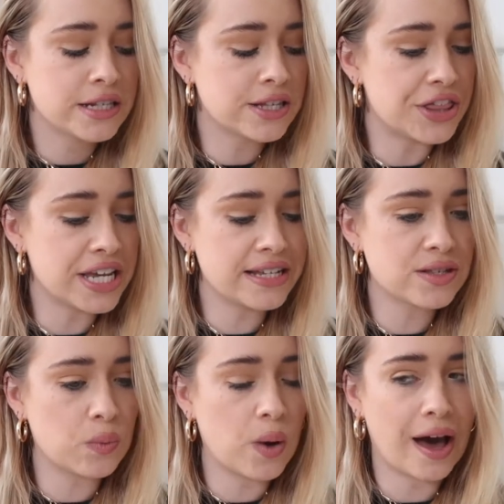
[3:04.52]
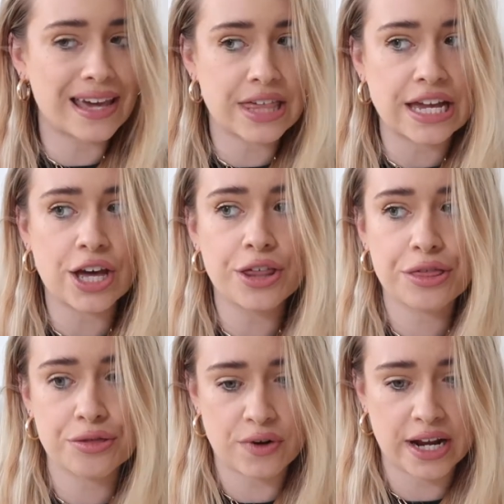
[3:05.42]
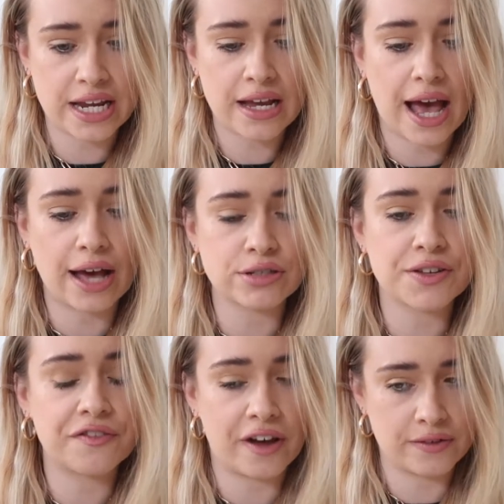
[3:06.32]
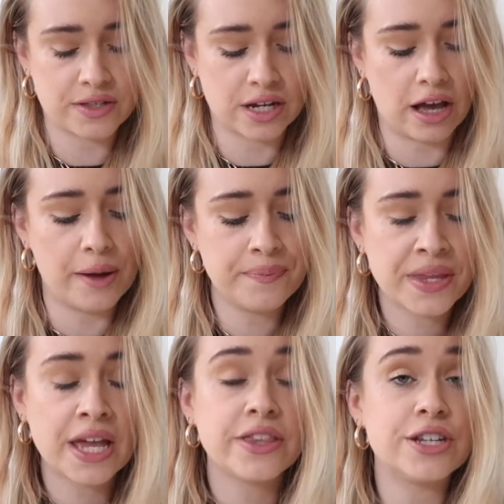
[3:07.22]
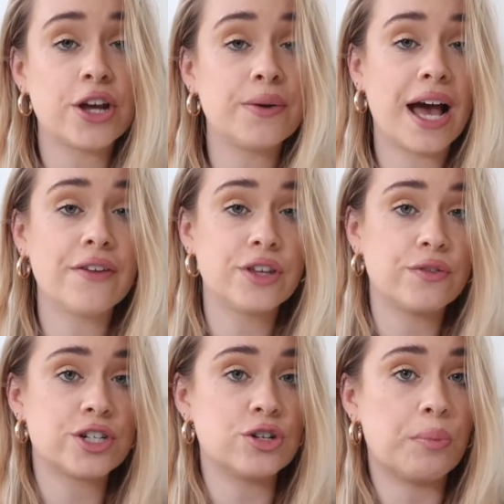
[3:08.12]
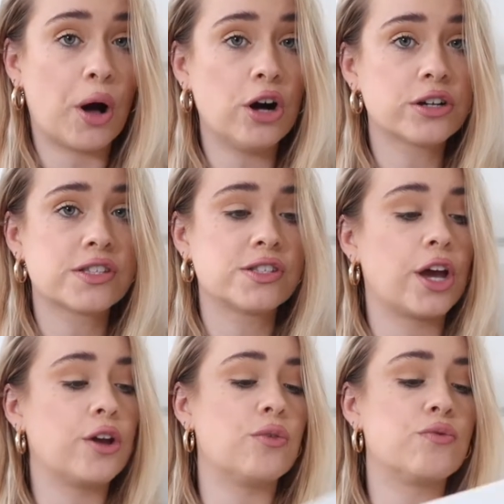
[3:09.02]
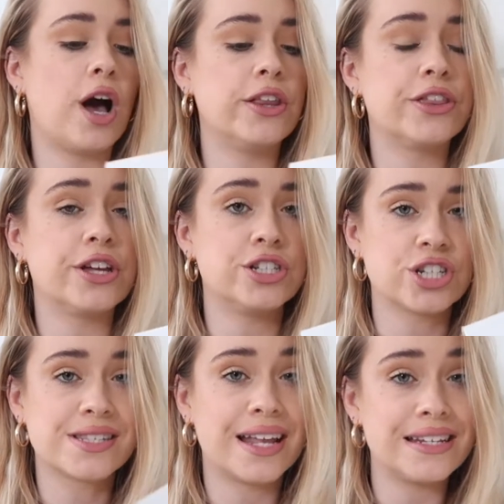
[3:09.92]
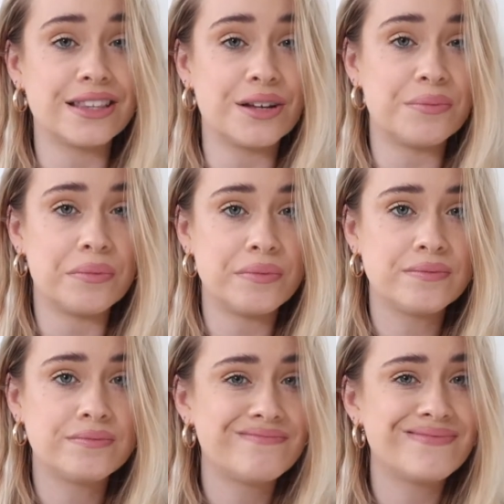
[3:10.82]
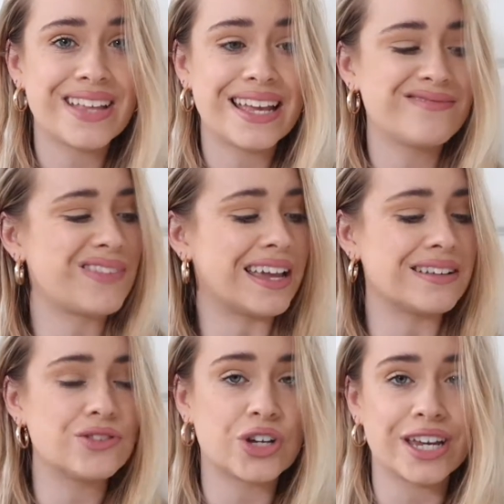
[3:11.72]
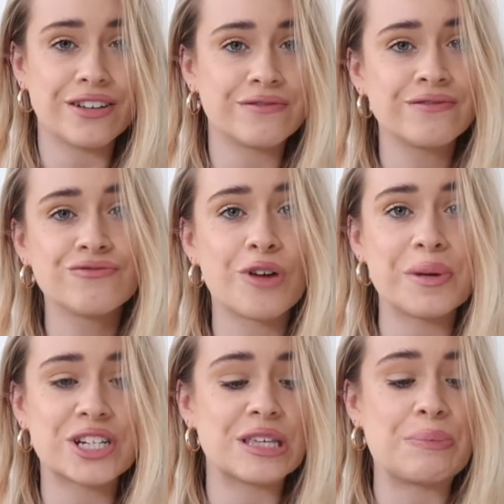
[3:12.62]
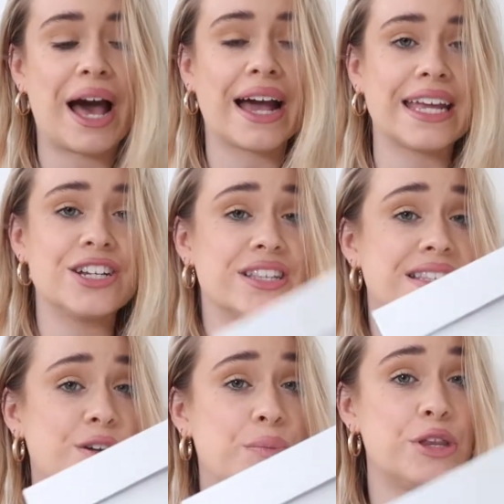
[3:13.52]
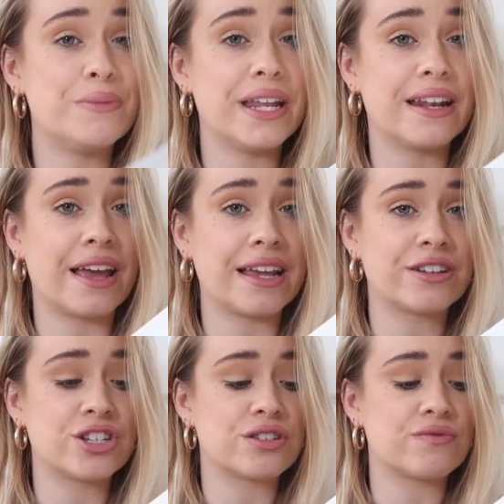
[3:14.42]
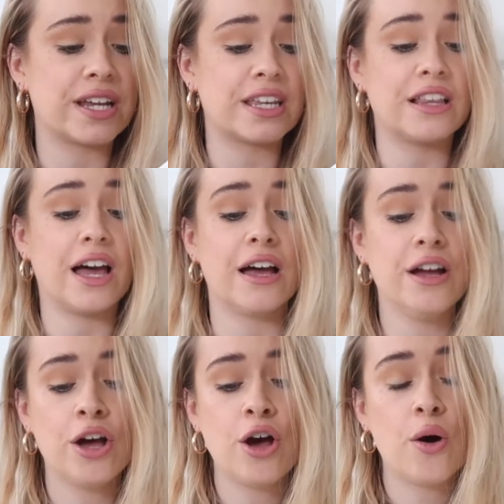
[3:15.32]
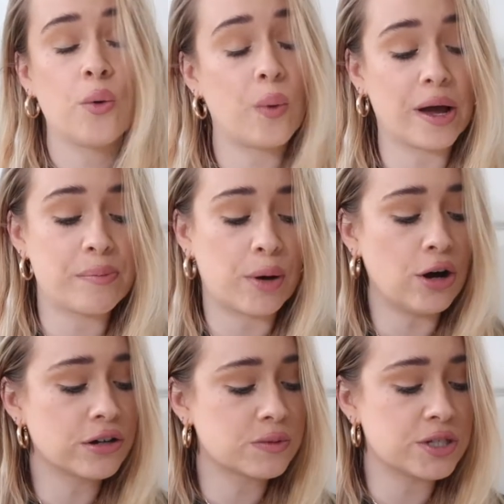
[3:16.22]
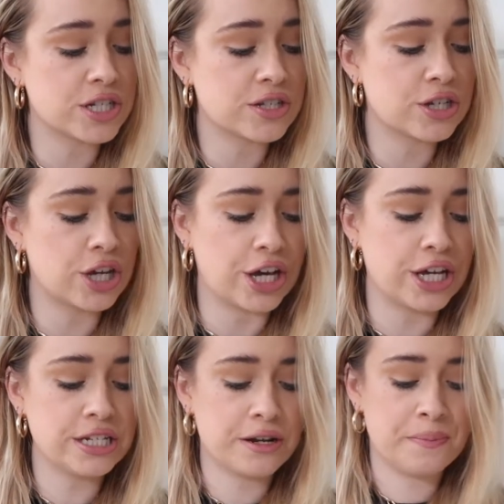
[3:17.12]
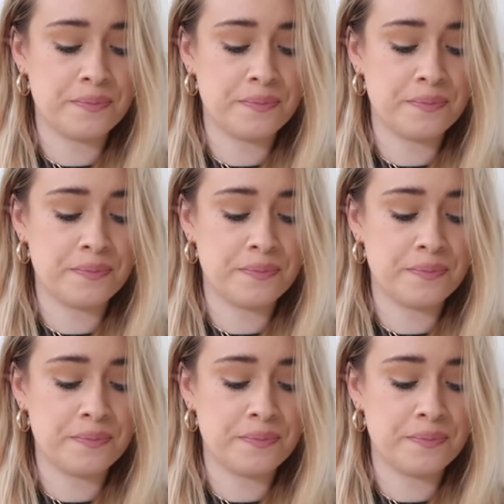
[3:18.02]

So these were, I think, a 3 out of 5-star. They don't have the original box, so rather than just sending them like looking rubbishly packaged, they still put them in like just a regular white box, which is good.